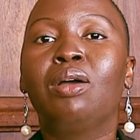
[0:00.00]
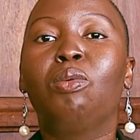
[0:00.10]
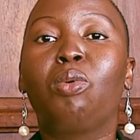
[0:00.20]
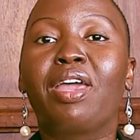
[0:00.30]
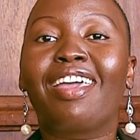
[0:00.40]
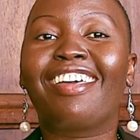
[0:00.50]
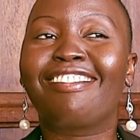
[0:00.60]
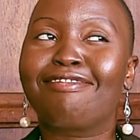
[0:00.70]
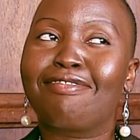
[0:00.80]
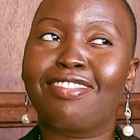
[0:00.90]

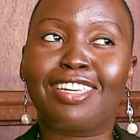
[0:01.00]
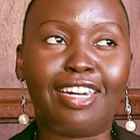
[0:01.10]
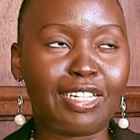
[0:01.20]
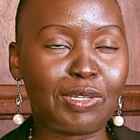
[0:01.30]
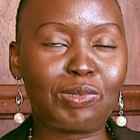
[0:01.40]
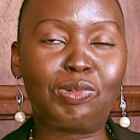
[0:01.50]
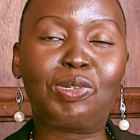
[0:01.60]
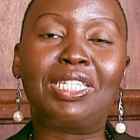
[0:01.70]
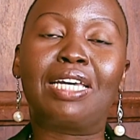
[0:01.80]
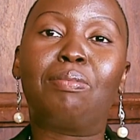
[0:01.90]
where the elections will
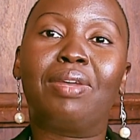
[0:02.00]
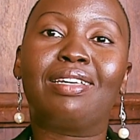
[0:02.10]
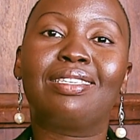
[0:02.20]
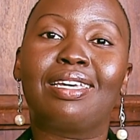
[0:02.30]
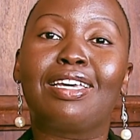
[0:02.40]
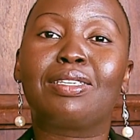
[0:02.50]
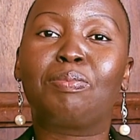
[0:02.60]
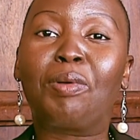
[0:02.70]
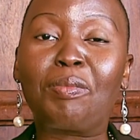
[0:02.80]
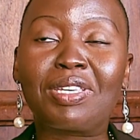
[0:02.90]
not take place as
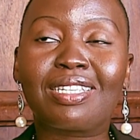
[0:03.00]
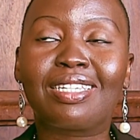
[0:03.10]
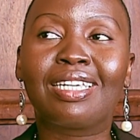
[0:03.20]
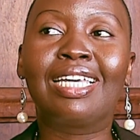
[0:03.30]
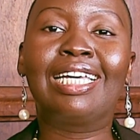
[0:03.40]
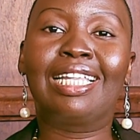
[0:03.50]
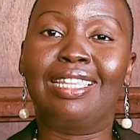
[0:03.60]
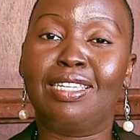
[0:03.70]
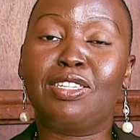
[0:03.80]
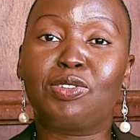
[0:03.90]
promised.
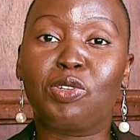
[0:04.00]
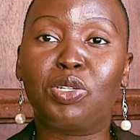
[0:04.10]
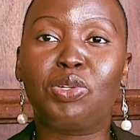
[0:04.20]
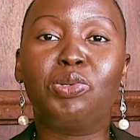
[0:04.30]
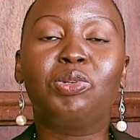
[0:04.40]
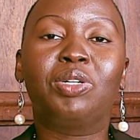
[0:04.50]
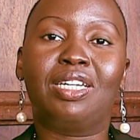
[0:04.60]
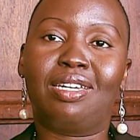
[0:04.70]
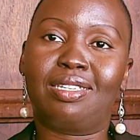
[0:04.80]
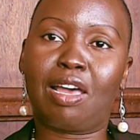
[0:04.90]
This is not new,
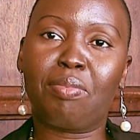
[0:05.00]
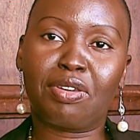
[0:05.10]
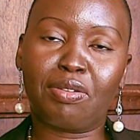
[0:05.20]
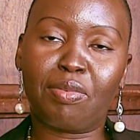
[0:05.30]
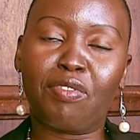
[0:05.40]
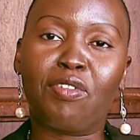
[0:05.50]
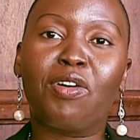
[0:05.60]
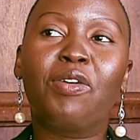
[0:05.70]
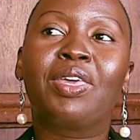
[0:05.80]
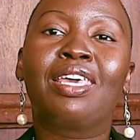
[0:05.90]
it has happened
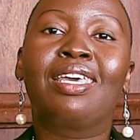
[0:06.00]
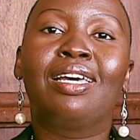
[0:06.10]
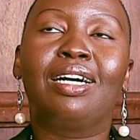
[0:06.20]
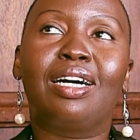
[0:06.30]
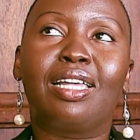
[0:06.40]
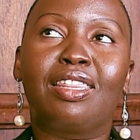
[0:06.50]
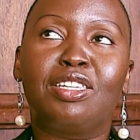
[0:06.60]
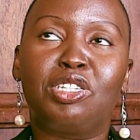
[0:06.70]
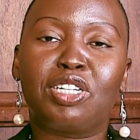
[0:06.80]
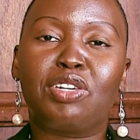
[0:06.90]
before.
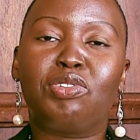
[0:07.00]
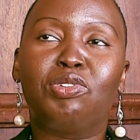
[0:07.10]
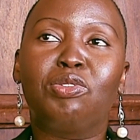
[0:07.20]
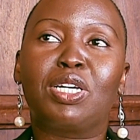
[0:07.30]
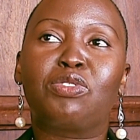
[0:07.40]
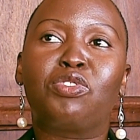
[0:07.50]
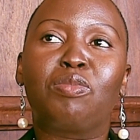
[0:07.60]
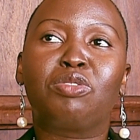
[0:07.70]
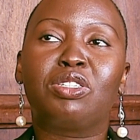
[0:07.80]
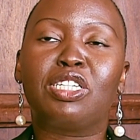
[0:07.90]
The GNU was
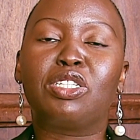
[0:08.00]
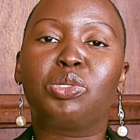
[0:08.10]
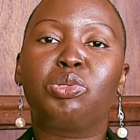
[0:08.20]
formed in